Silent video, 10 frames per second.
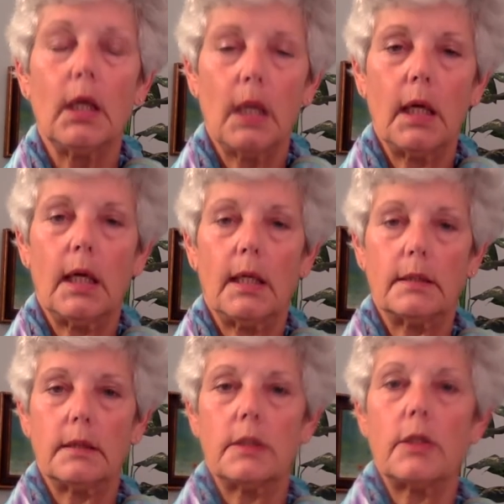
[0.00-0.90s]

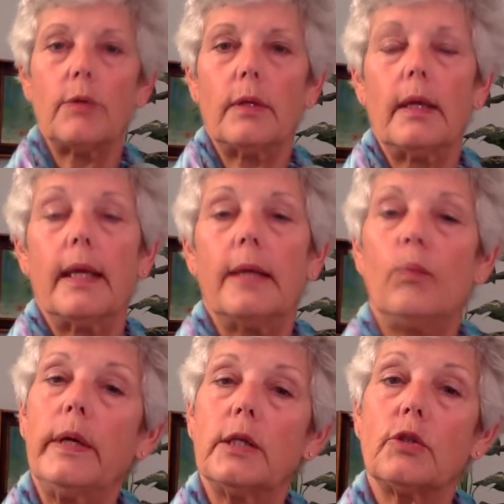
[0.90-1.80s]
And
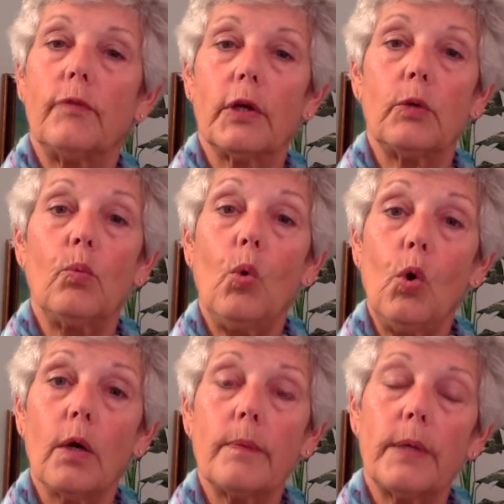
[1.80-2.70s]
when it's very
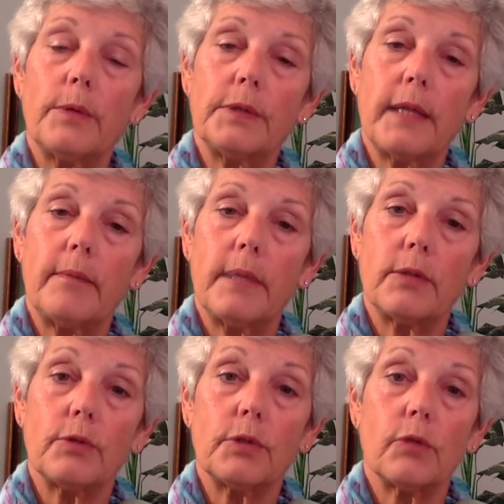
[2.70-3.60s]
warm, those same
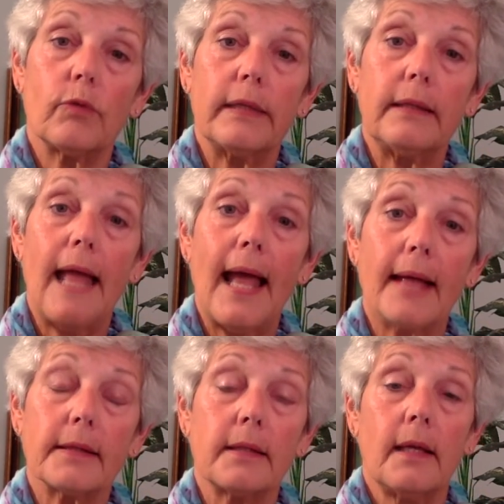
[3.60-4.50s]
muscles can
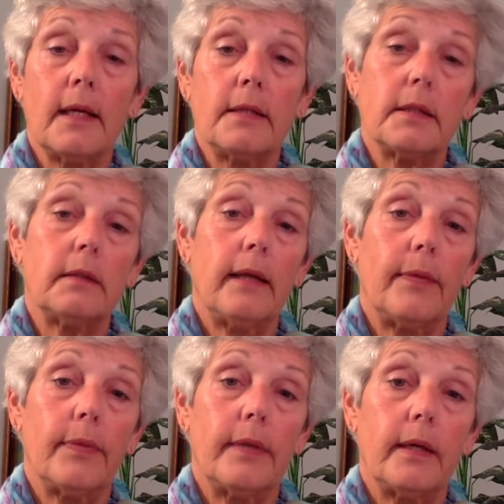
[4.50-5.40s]
relax to let
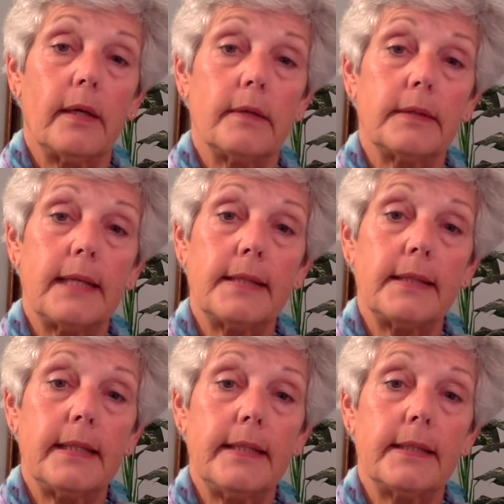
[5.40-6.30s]
the
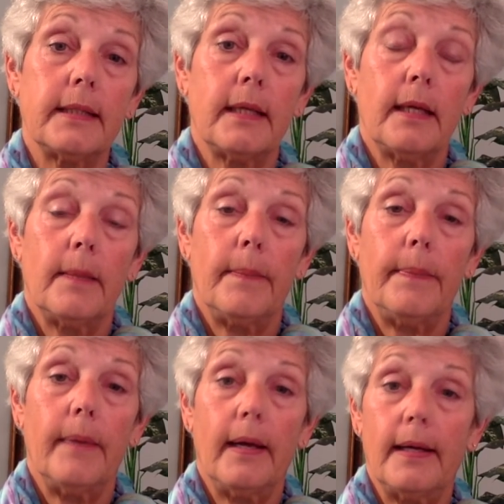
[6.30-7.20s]
testes
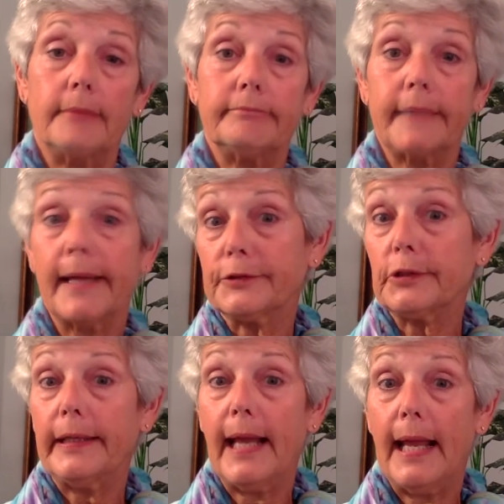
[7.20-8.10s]

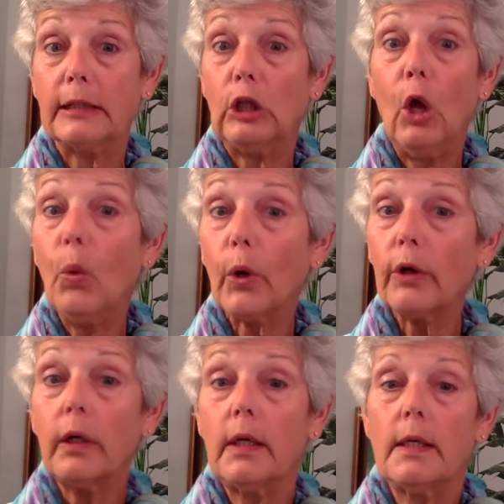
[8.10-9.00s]
actually hang
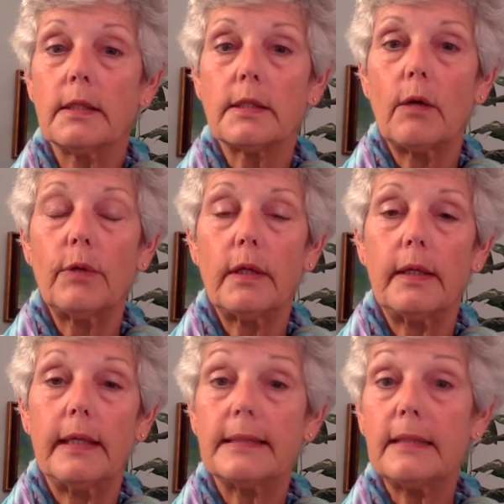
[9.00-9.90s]
lower so
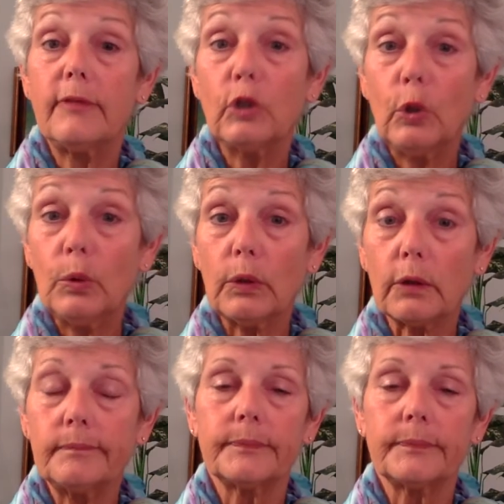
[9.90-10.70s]
that it's even cooler.